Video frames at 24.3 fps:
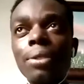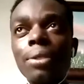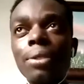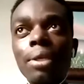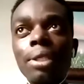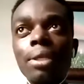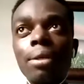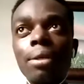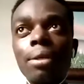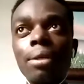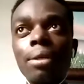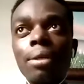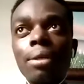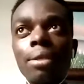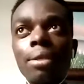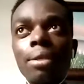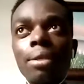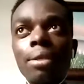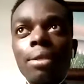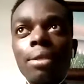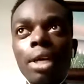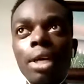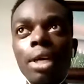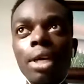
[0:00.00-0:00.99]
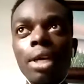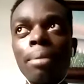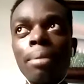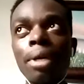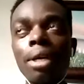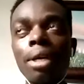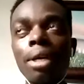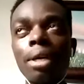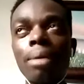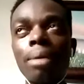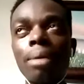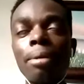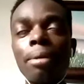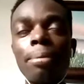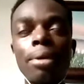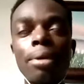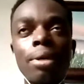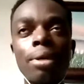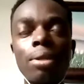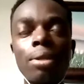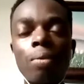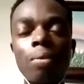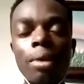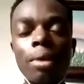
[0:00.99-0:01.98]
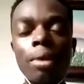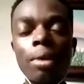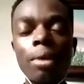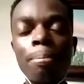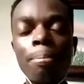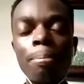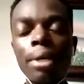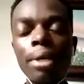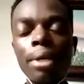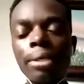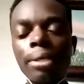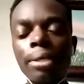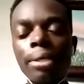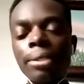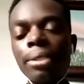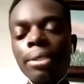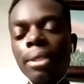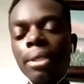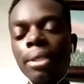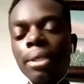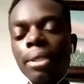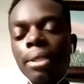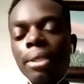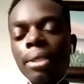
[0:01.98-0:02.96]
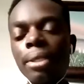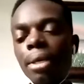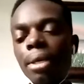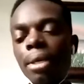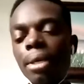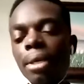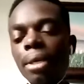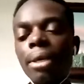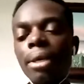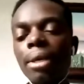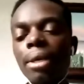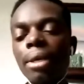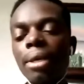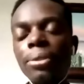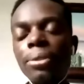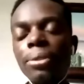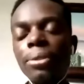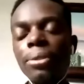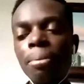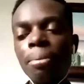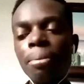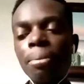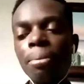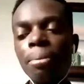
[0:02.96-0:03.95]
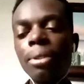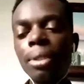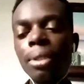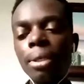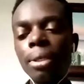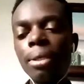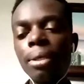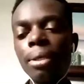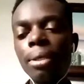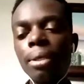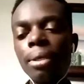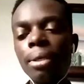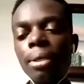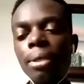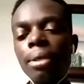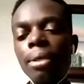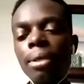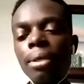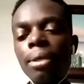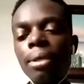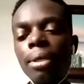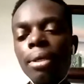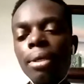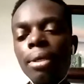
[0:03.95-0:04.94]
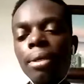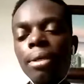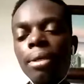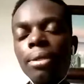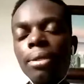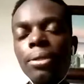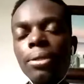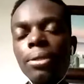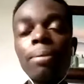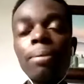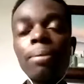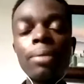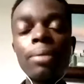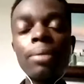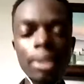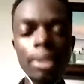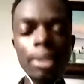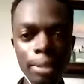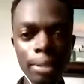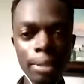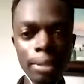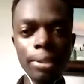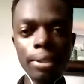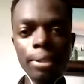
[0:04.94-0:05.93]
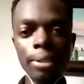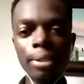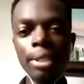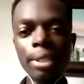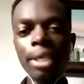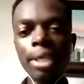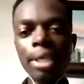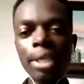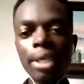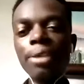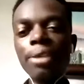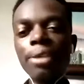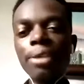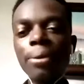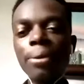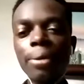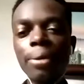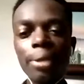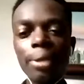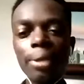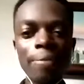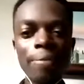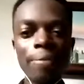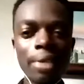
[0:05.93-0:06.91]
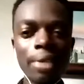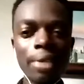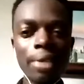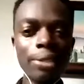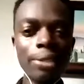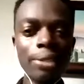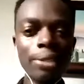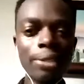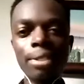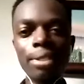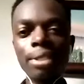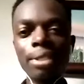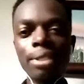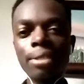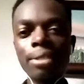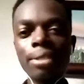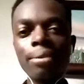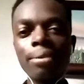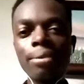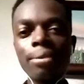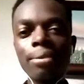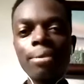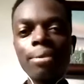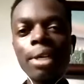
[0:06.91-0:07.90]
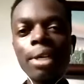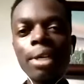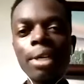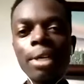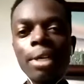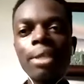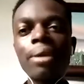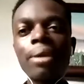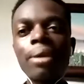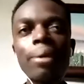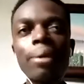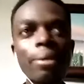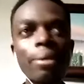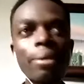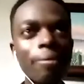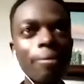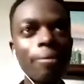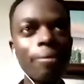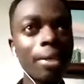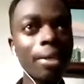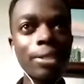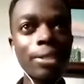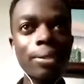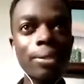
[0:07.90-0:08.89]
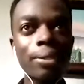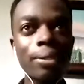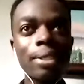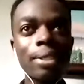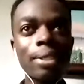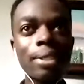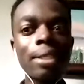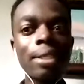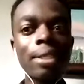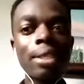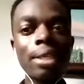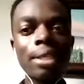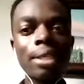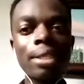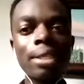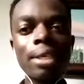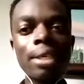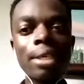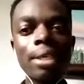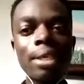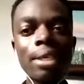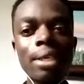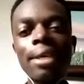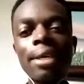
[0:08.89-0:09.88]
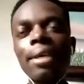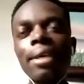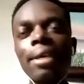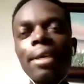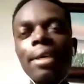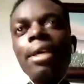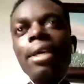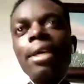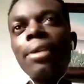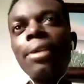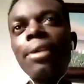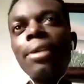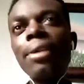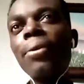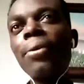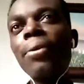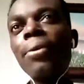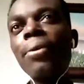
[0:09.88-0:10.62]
it on the web, maybe on a web page, they're going to put job description and your qualifications, you know, the qualifications they need, you know,